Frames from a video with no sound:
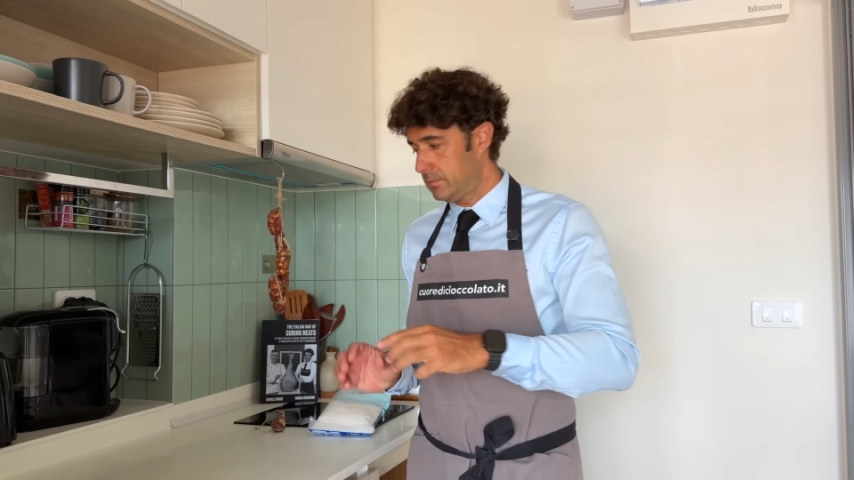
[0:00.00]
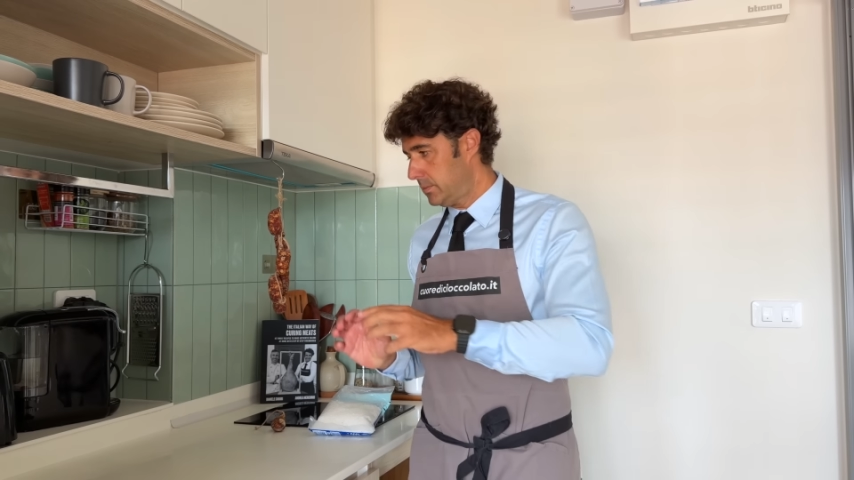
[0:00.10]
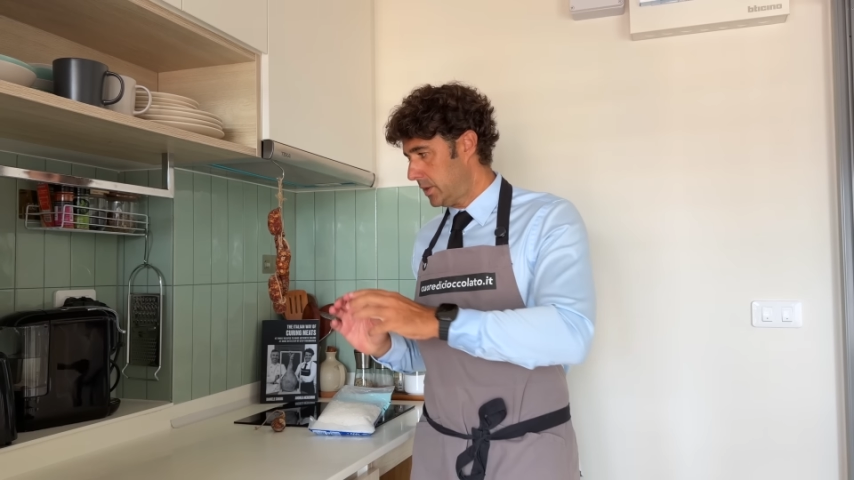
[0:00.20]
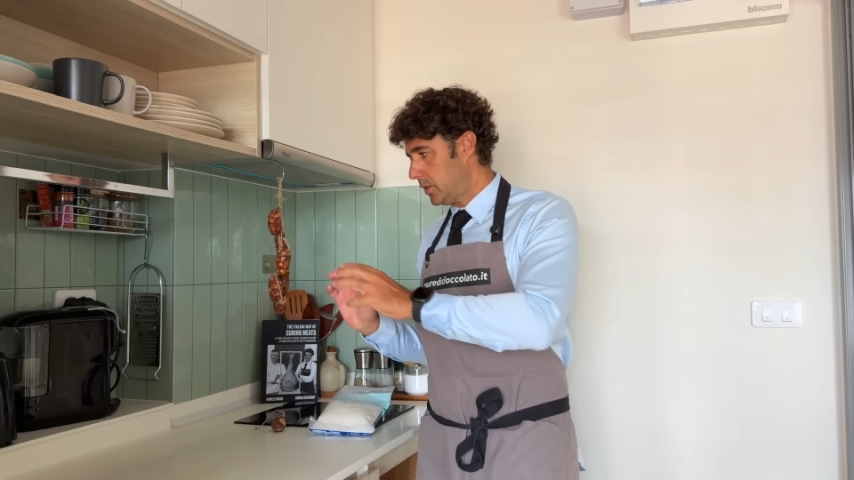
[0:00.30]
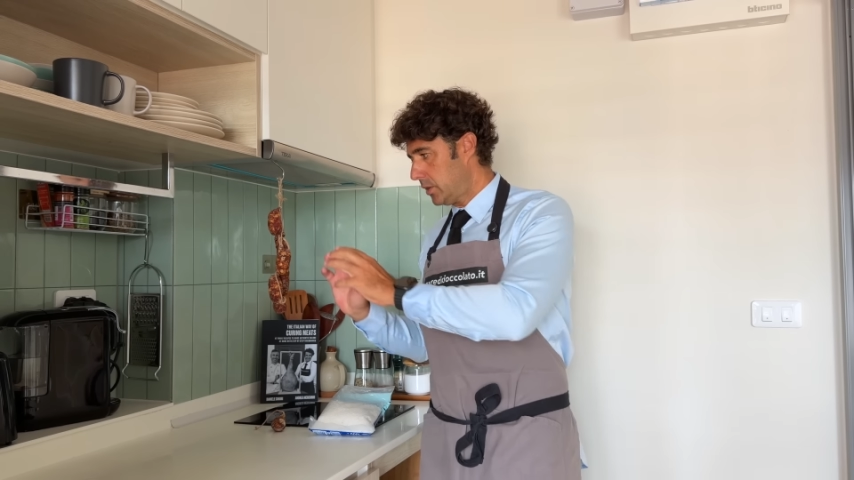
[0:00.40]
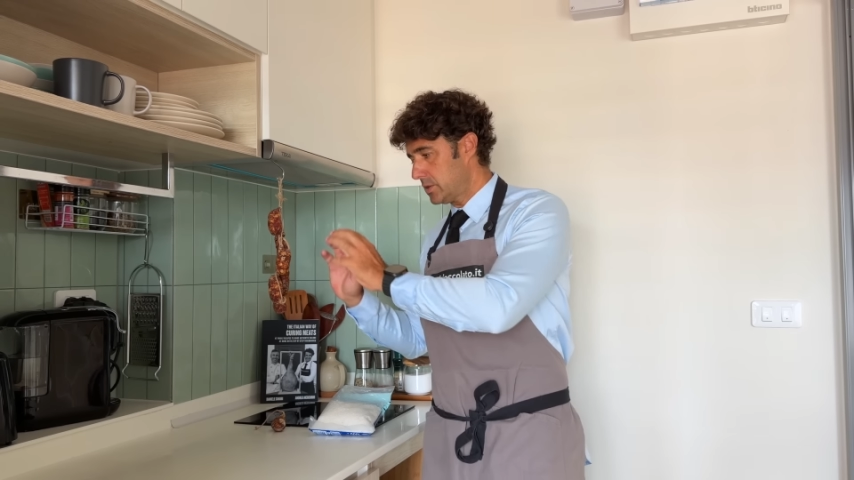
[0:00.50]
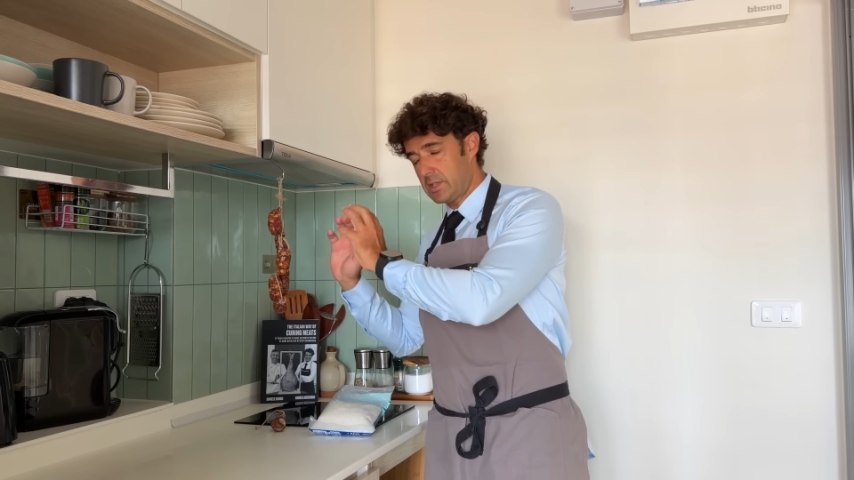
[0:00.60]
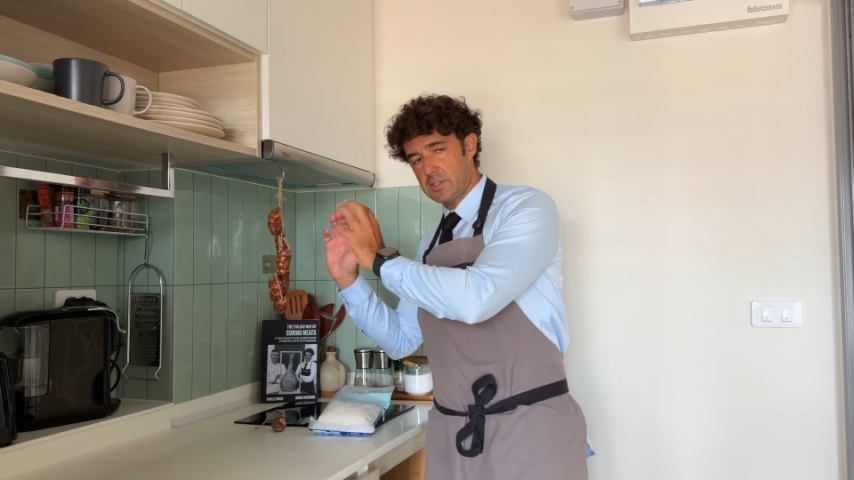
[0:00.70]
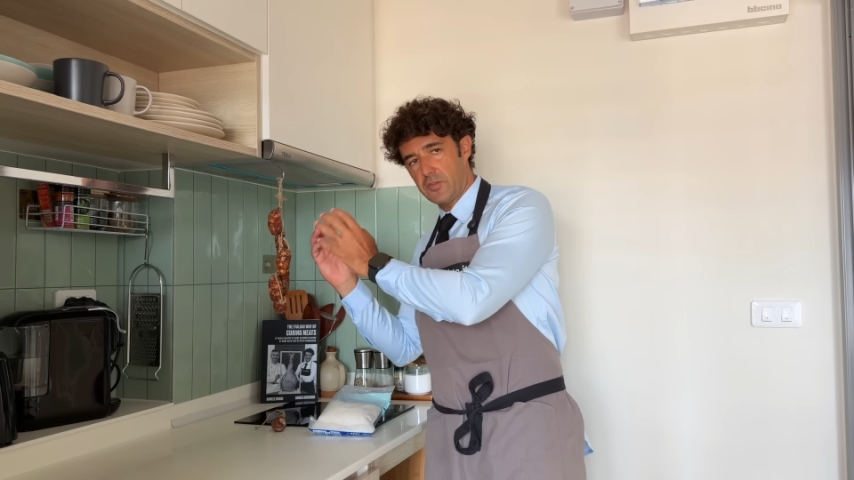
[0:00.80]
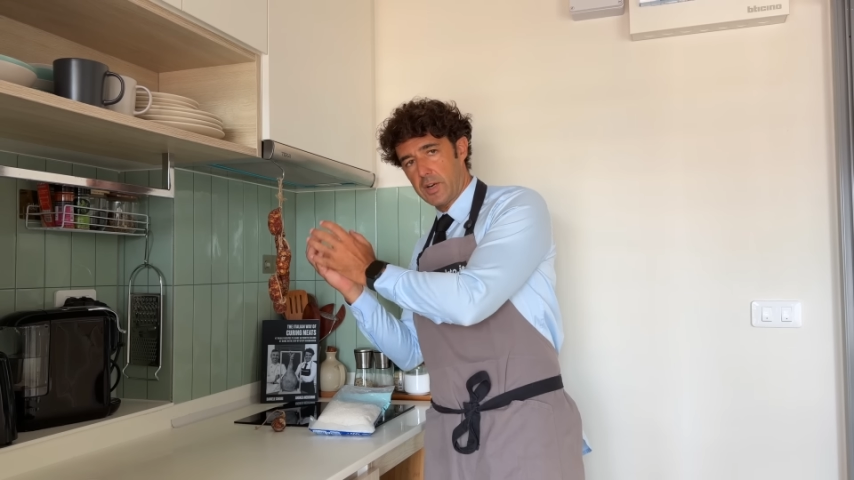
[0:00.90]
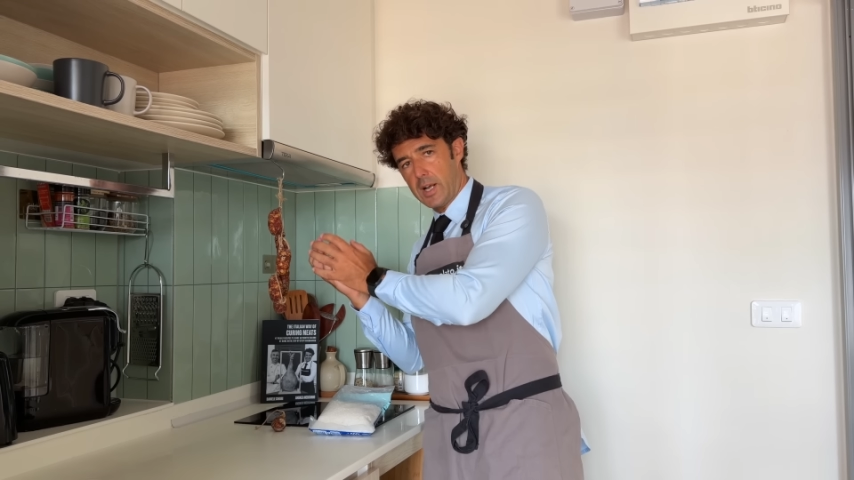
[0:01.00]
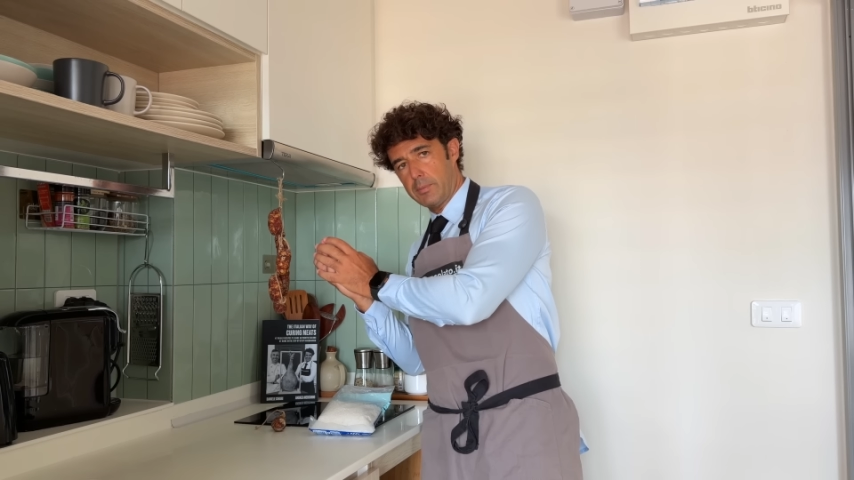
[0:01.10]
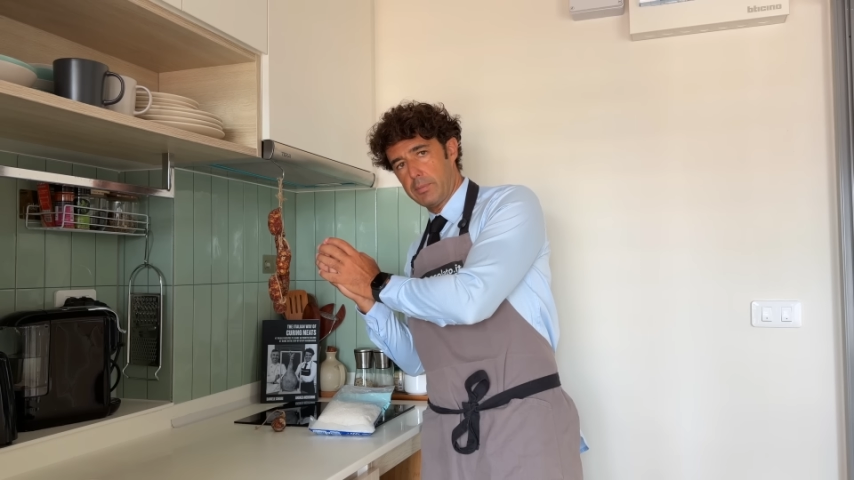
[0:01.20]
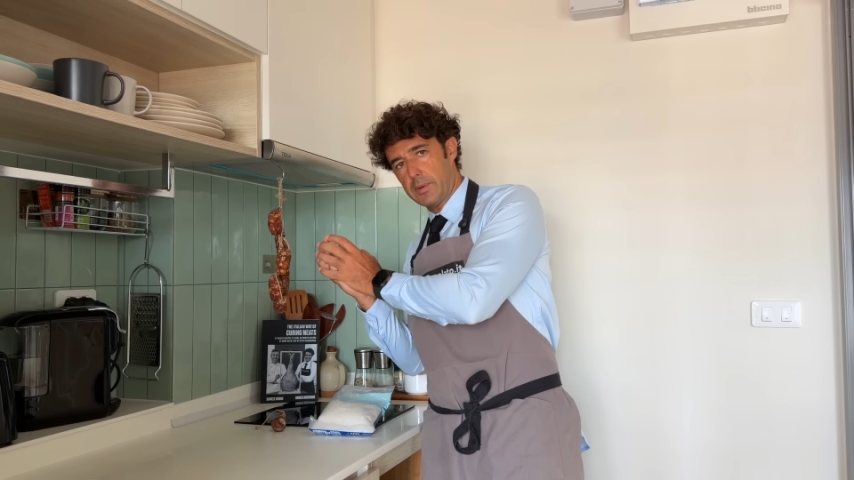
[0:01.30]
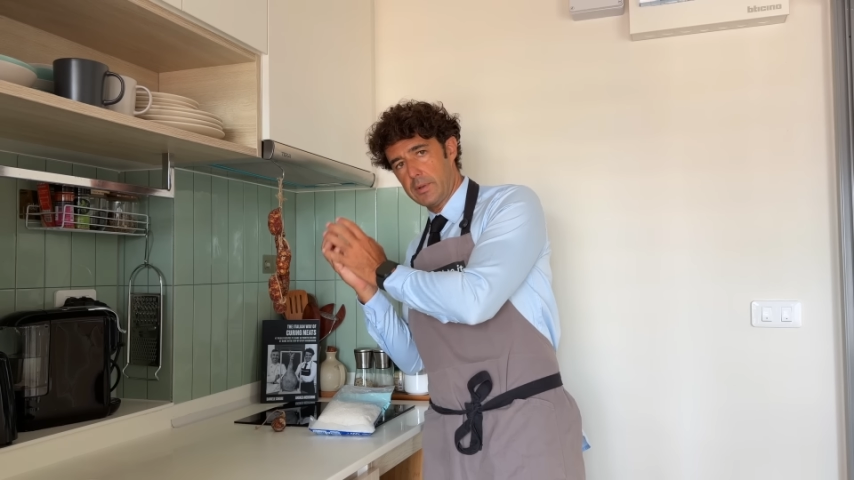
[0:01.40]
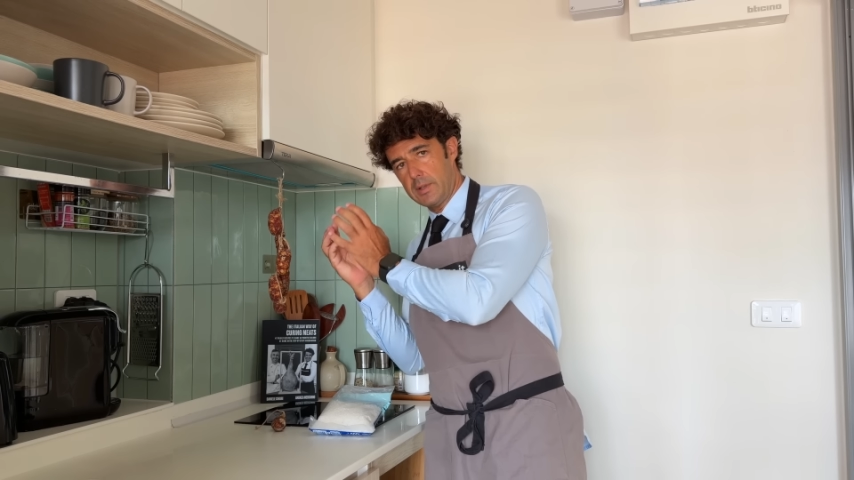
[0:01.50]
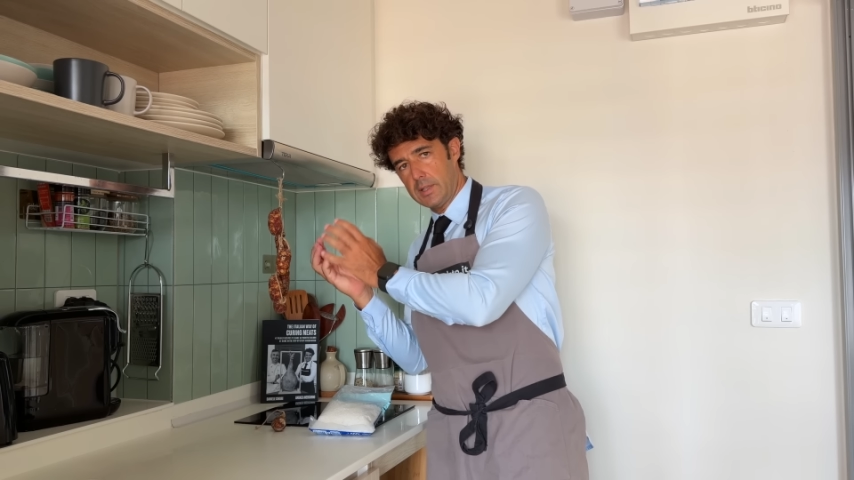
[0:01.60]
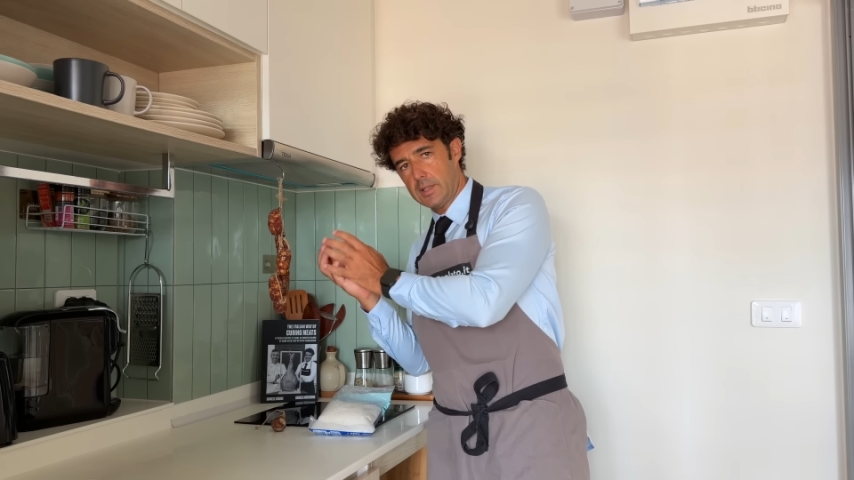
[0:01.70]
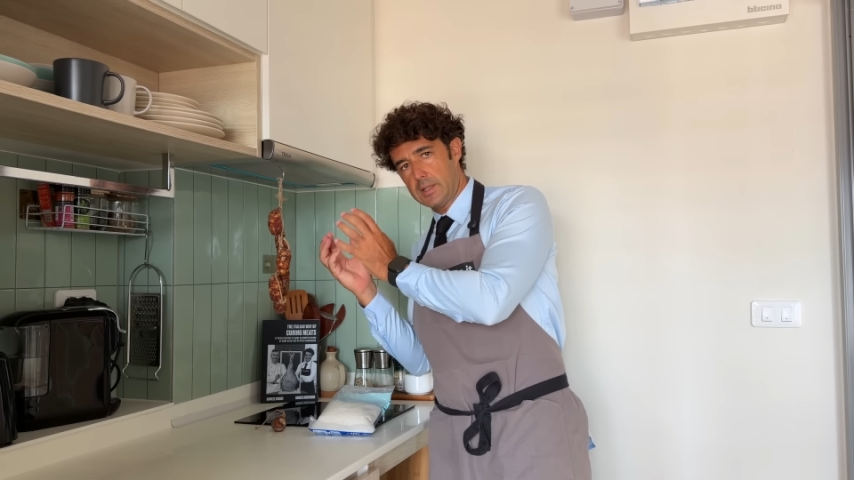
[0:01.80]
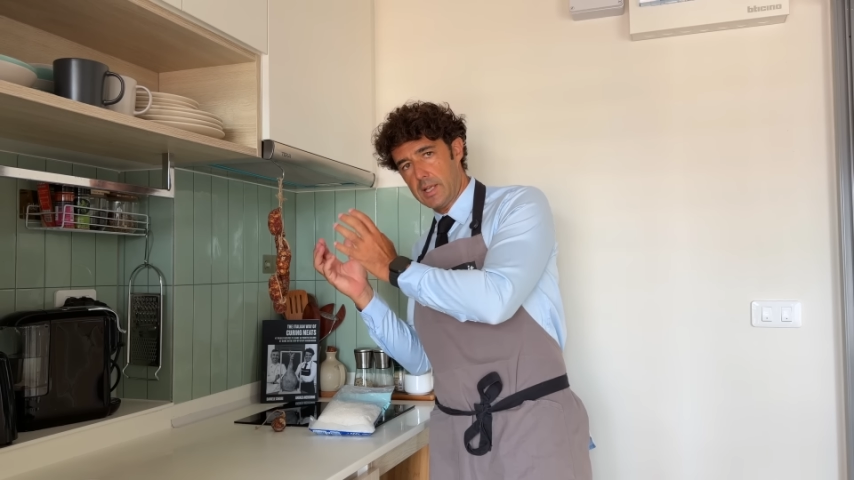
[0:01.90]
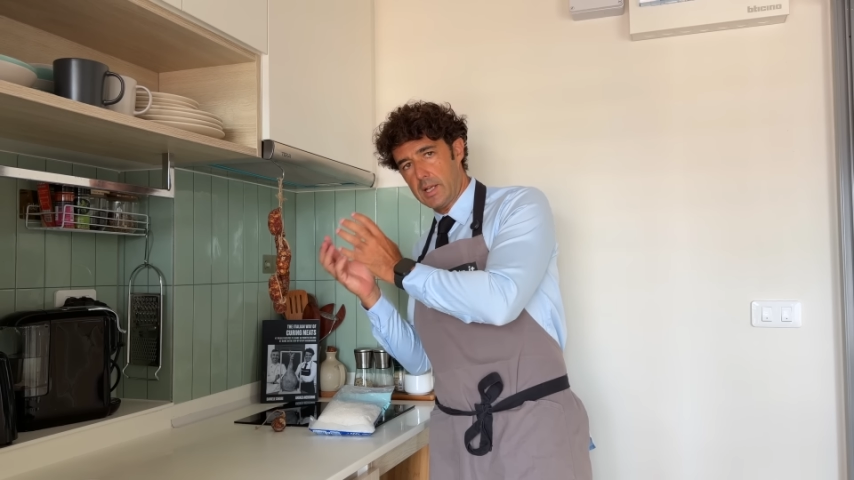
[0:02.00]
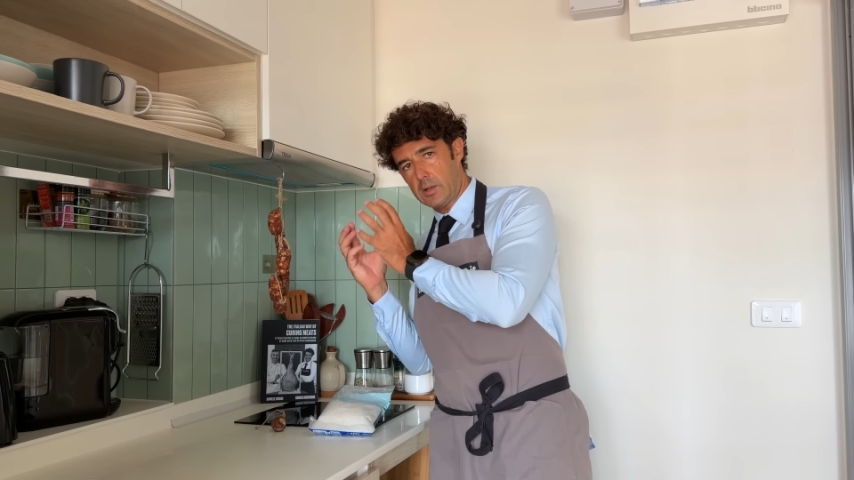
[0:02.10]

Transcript: because it's wrapped in the